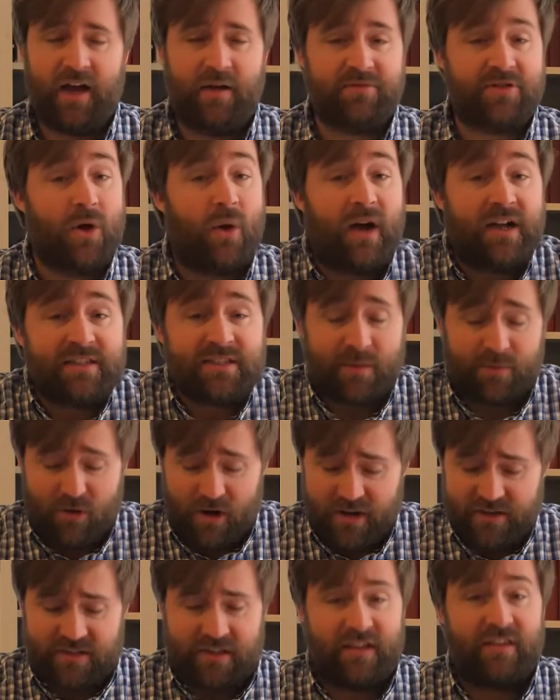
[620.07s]
So
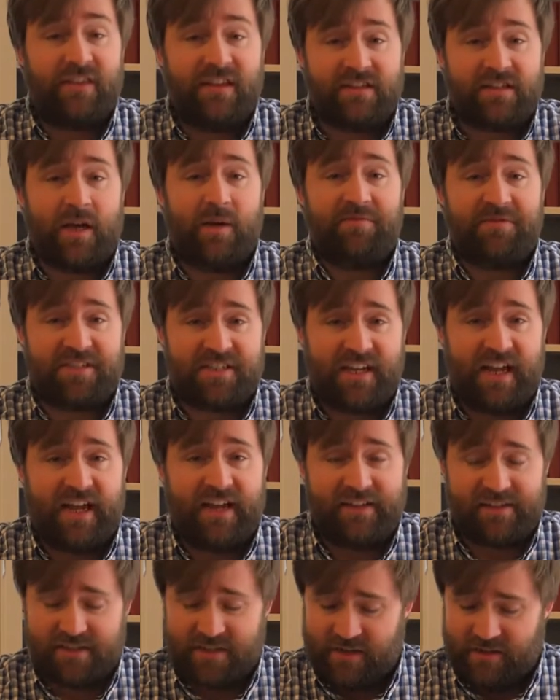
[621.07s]
unsurprisingly, this
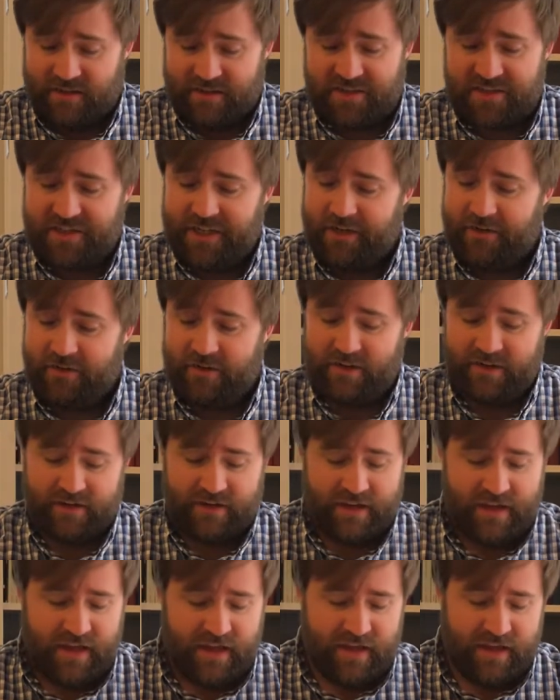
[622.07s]
upsets the Syrian
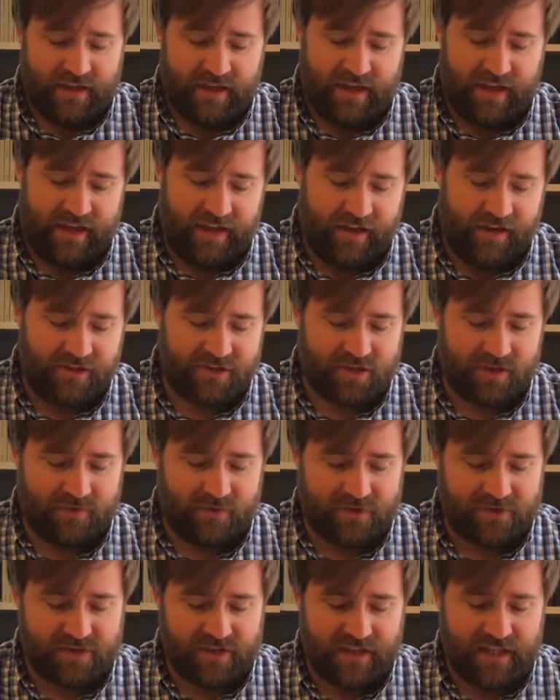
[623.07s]
king. So
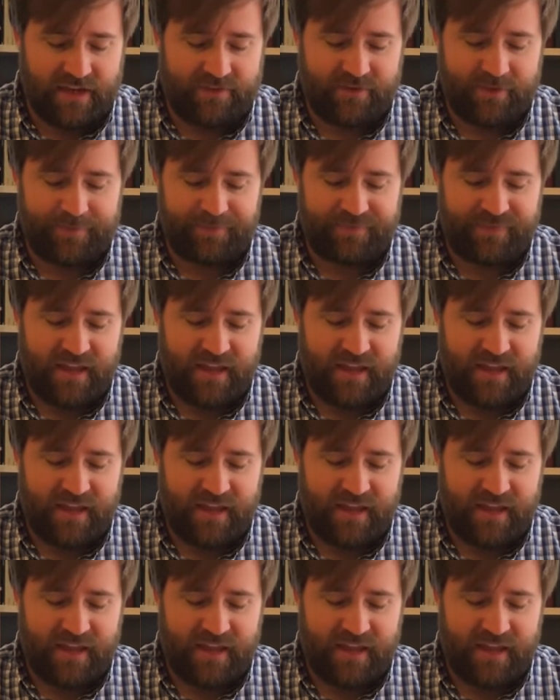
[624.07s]
verse 11,